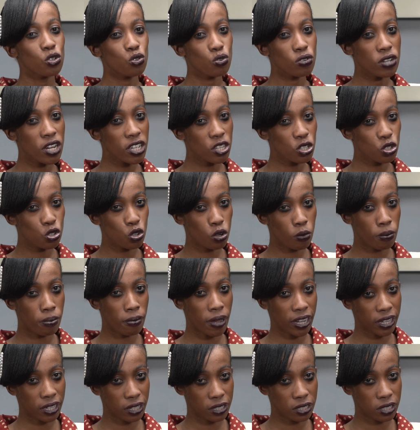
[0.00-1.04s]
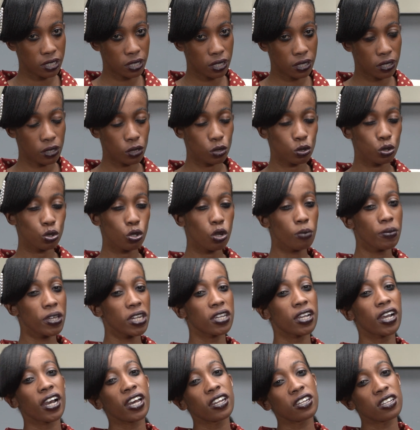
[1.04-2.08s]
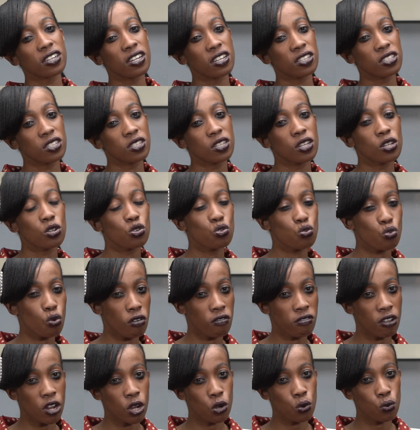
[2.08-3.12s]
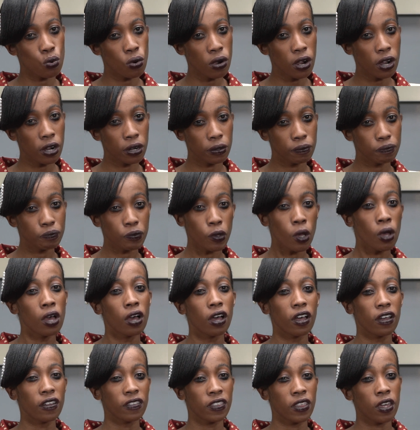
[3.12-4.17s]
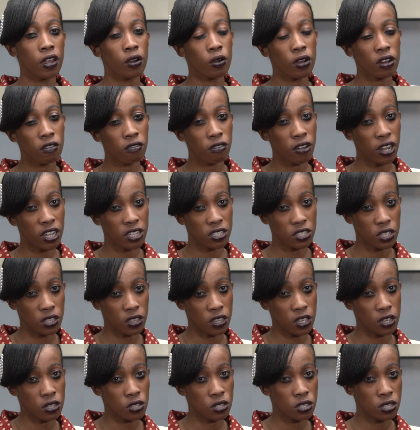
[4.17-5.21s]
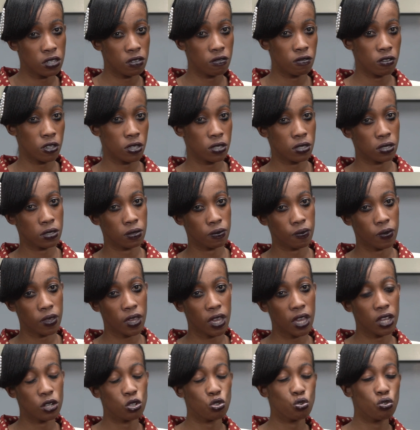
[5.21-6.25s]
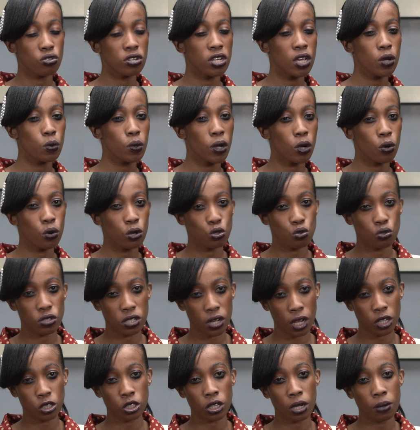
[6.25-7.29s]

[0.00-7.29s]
today's job market, so many candidates tend to overlook the red flags in their CVs. And today we're going to touch